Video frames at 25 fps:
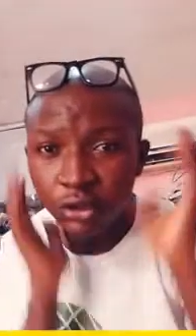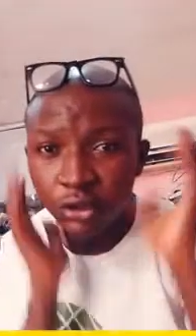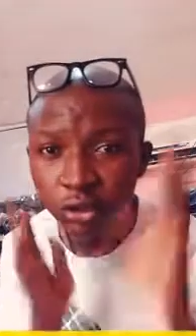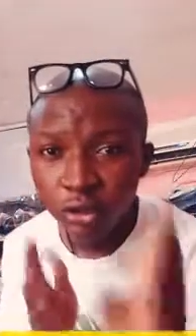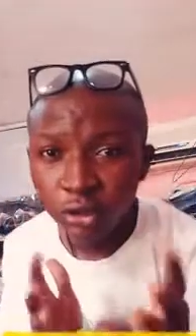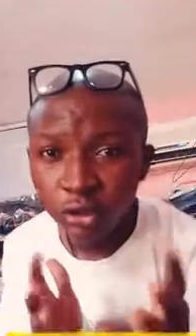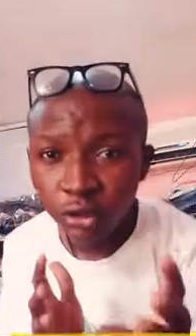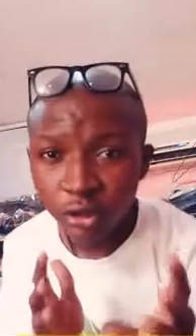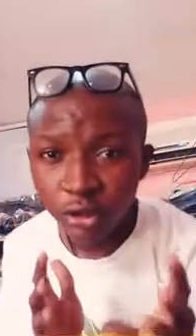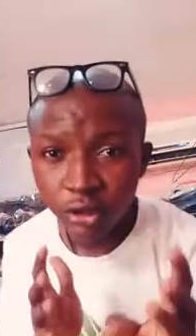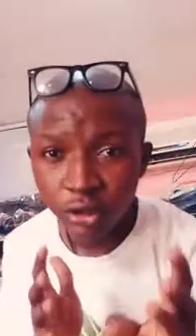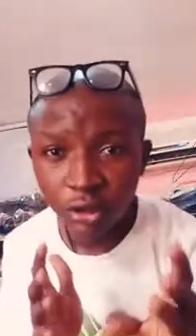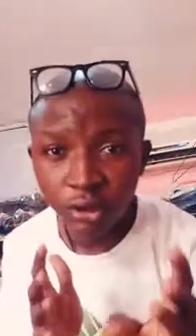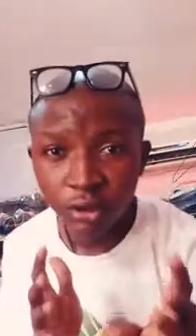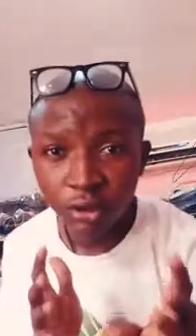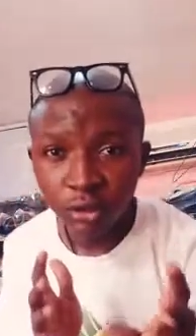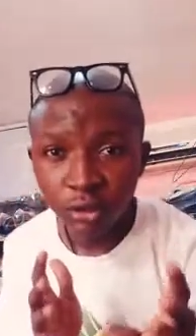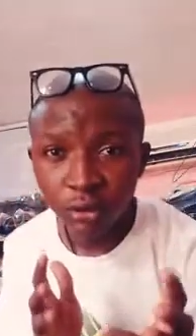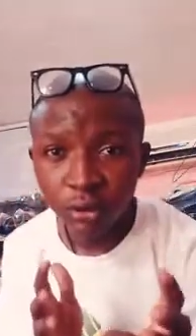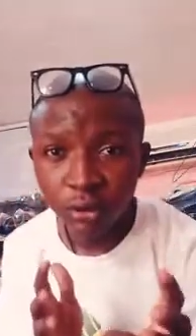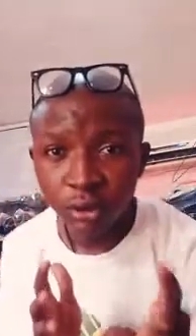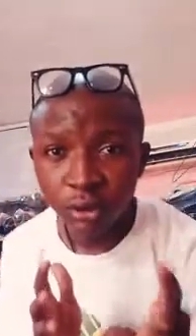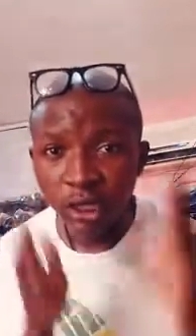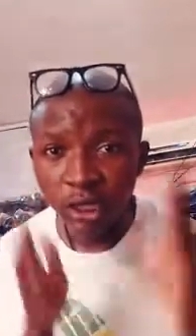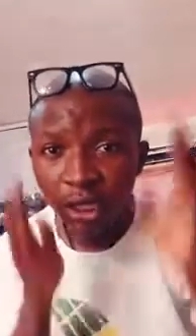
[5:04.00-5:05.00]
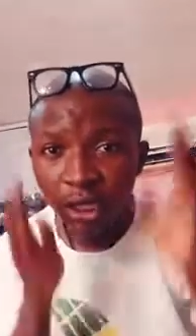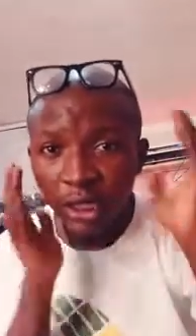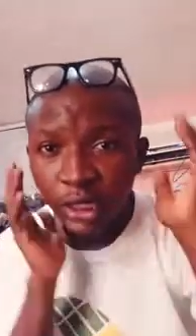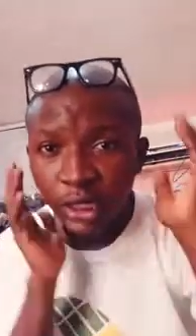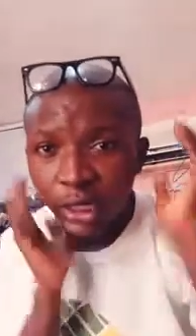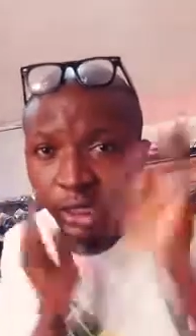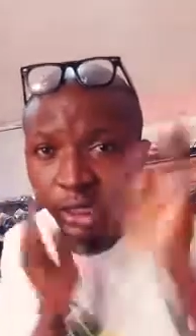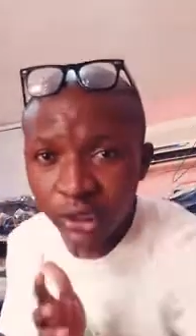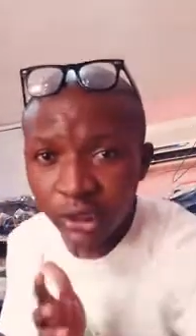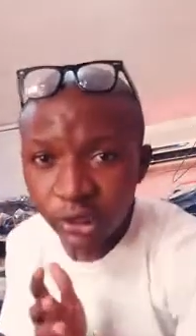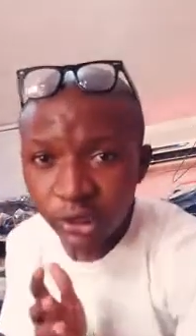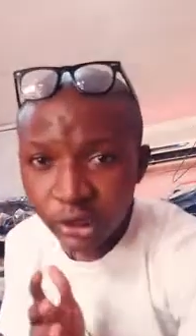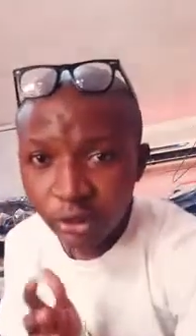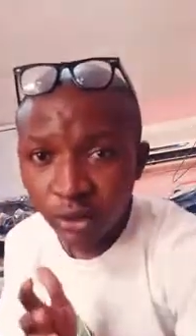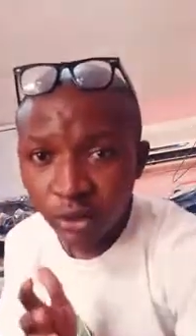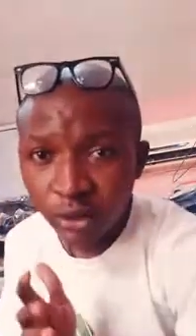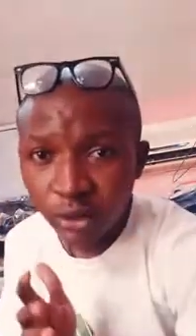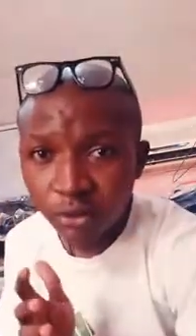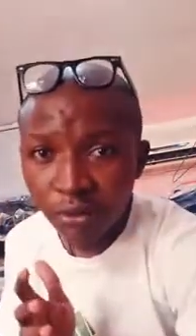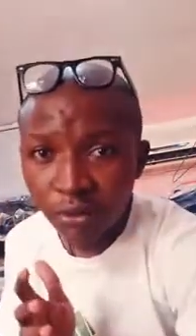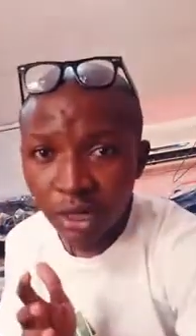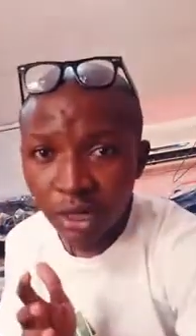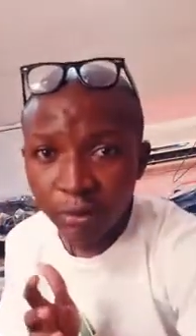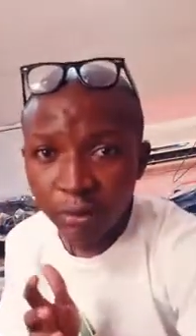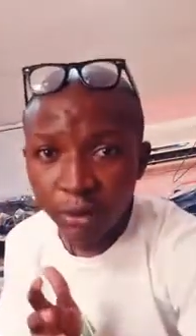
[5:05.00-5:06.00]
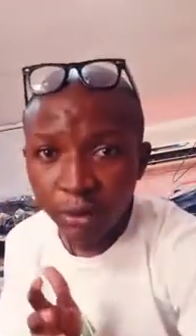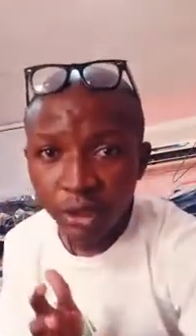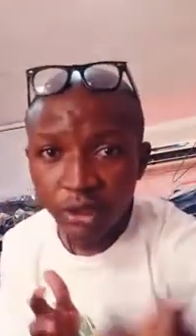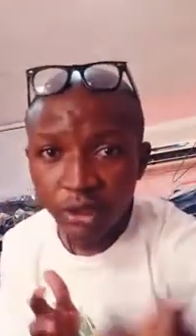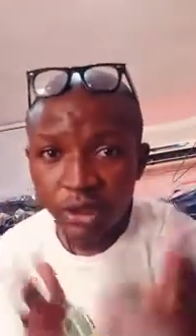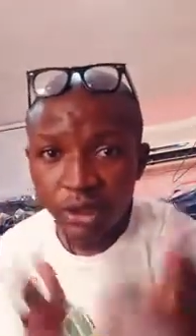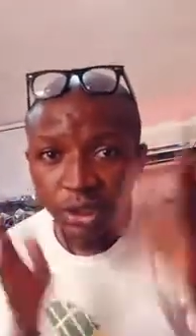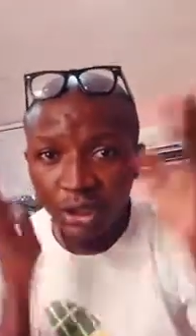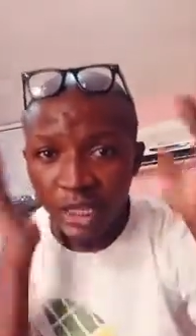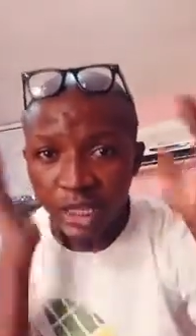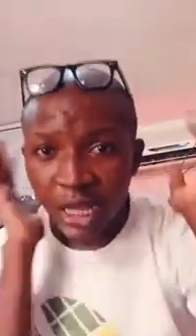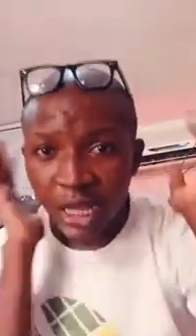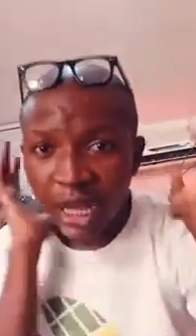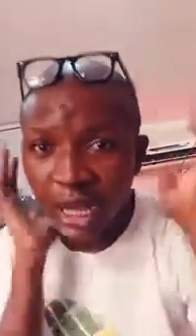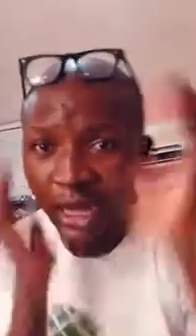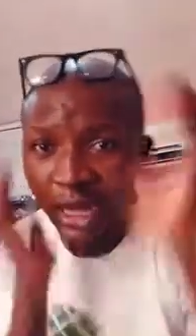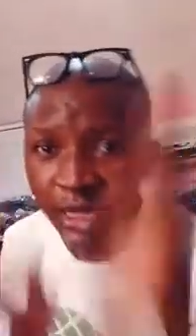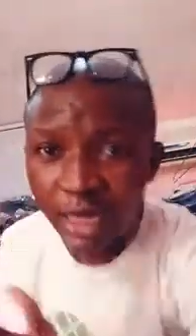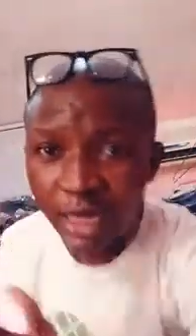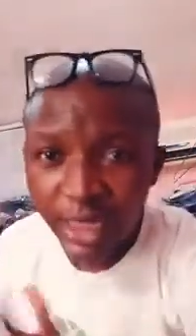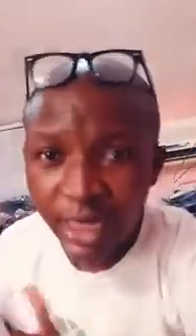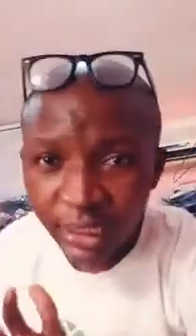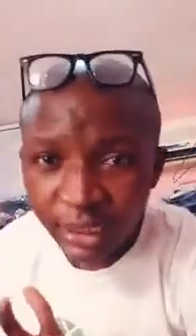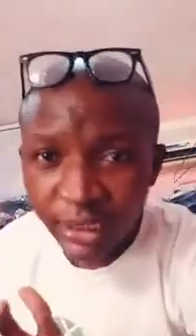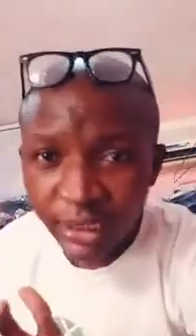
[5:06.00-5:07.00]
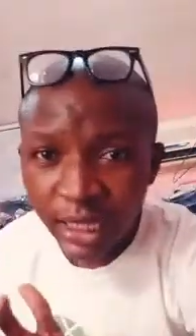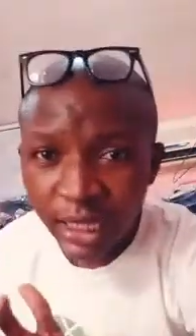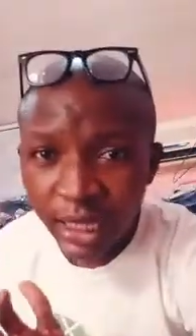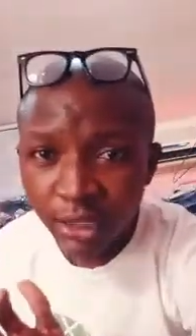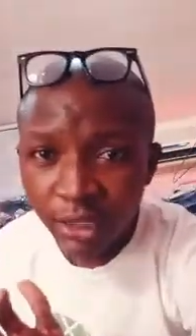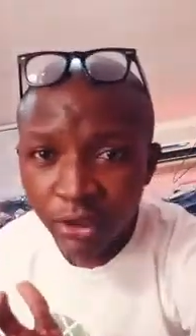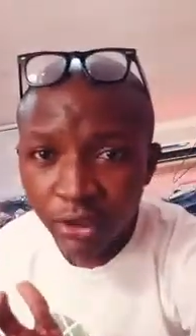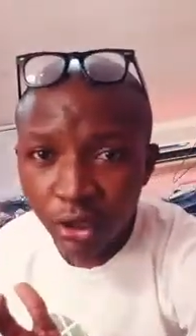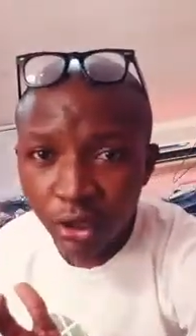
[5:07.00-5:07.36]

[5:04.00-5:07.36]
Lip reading: cool to you, hit the subscribe button and let's get